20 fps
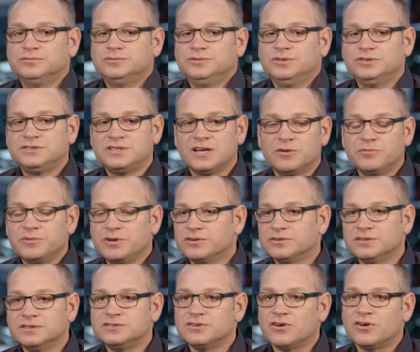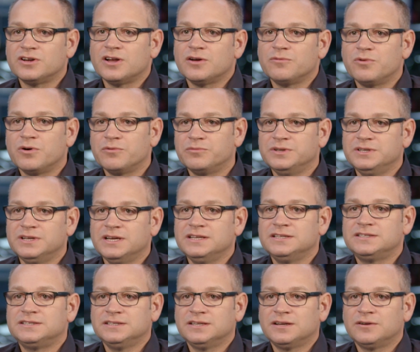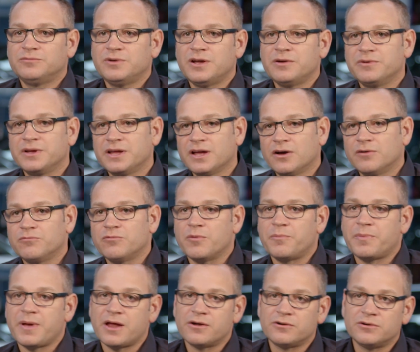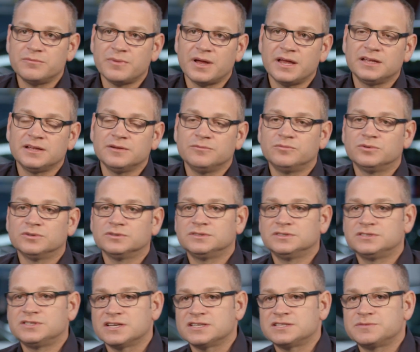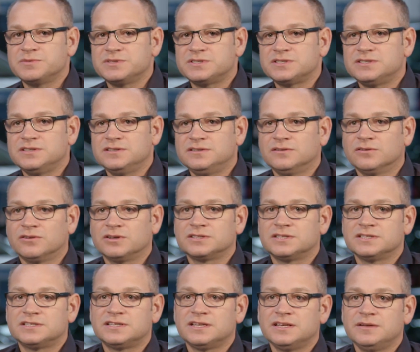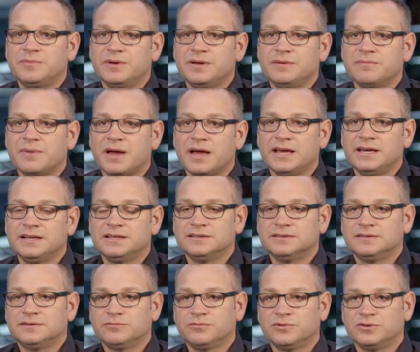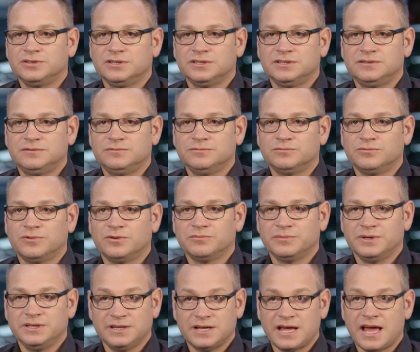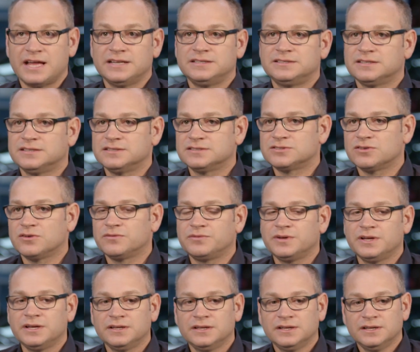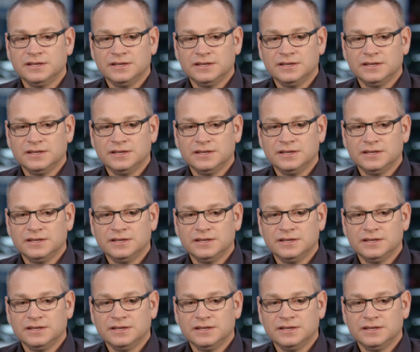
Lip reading: You tell me on the dyno what we need, where we're going, what power we're making, what adjustments you'd like to see being made, and what you want me to add to the software.